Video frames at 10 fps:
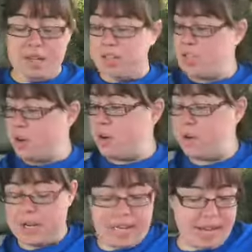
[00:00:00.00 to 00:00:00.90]

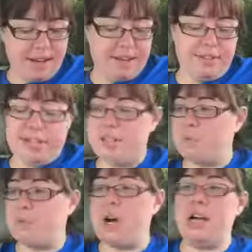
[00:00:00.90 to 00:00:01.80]
So again,
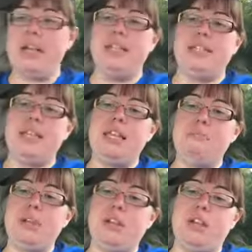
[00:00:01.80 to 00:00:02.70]
this was In the
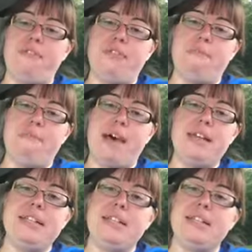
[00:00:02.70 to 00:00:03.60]
Middle of the
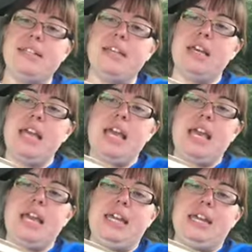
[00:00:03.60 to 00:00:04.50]
Mess,
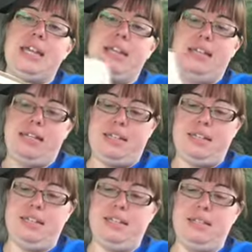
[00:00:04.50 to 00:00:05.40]

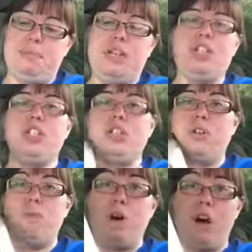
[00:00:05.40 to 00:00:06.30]
and it's by
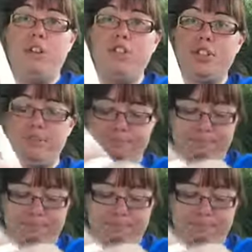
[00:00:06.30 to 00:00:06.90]
Sheila Walsh.